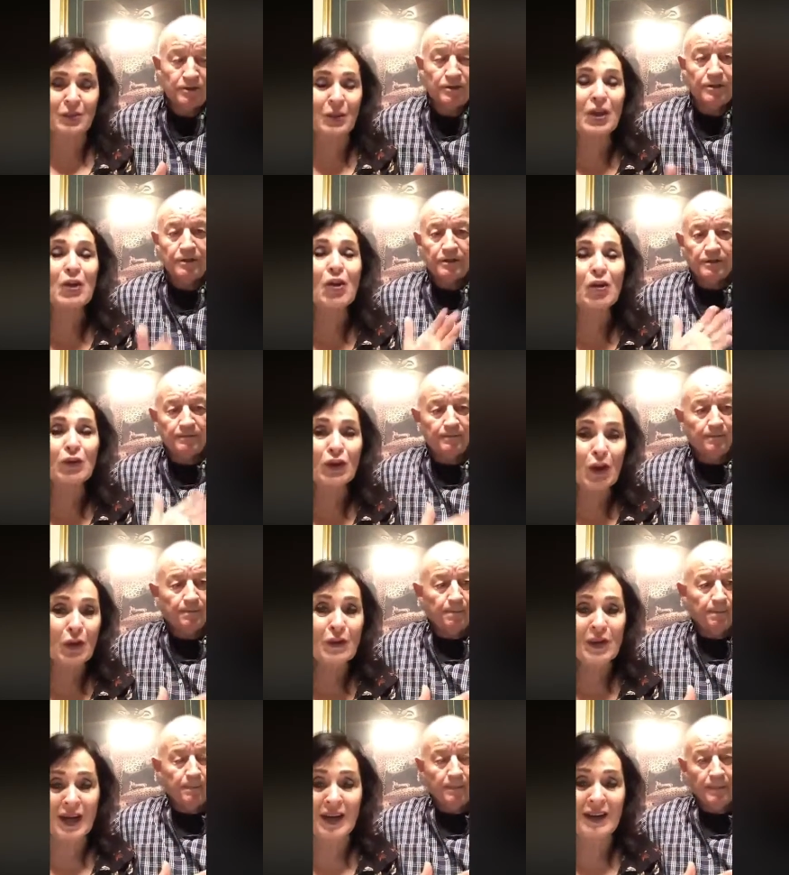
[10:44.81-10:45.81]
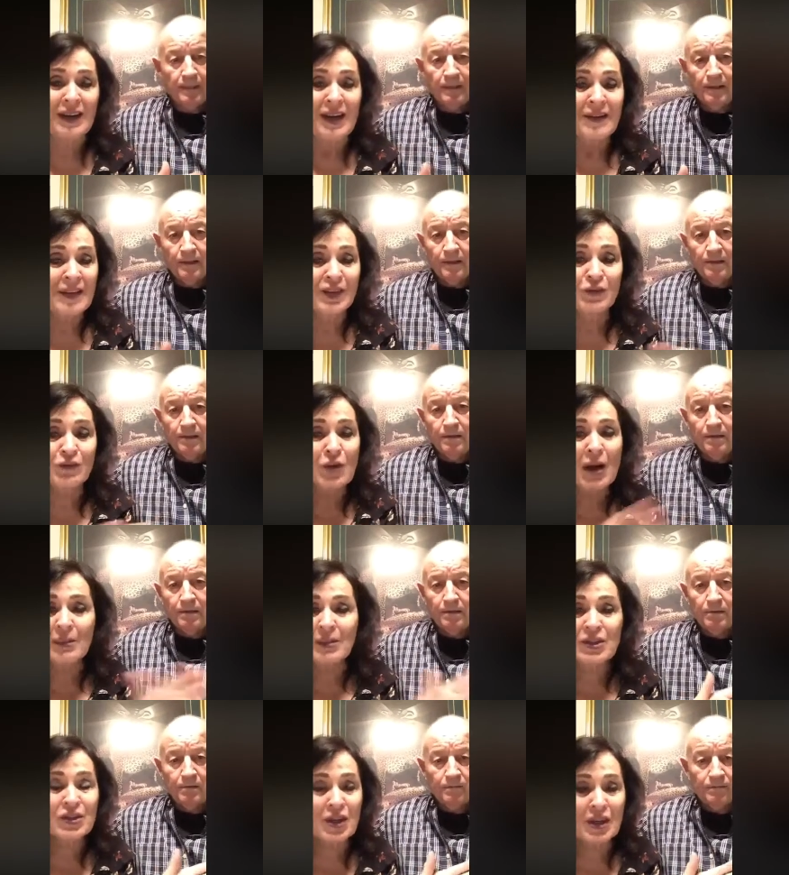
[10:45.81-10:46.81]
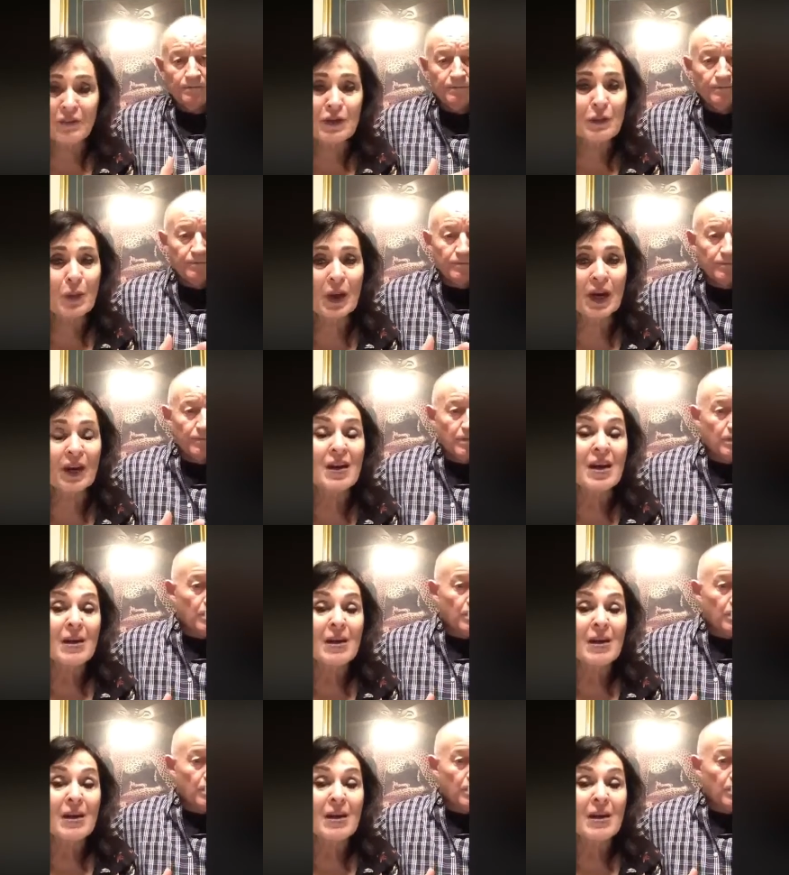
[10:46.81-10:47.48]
Speaker 1: rubbish we there. all know that. There's rubbish everywhere.